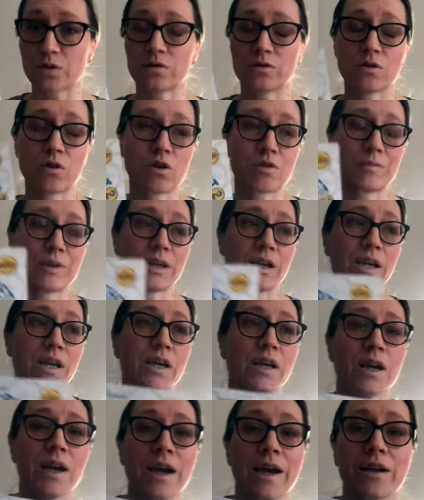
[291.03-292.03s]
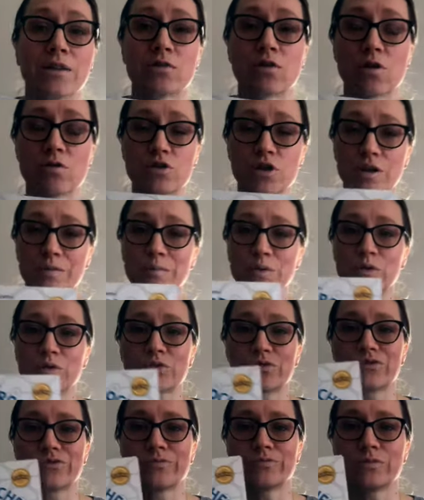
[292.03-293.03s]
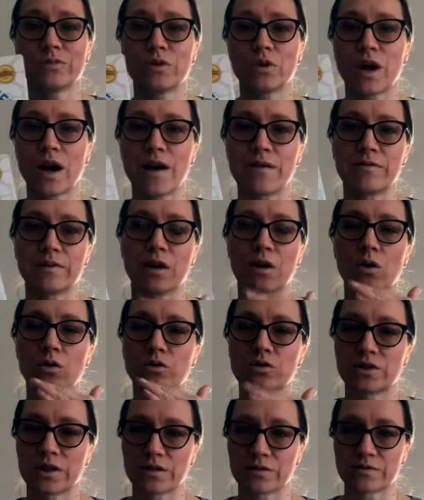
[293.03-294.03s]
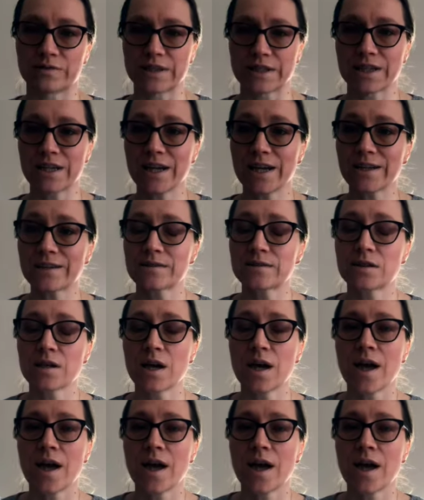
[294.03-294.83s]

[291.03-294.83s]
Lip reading: normally in crochet books you have the whole set of techniques,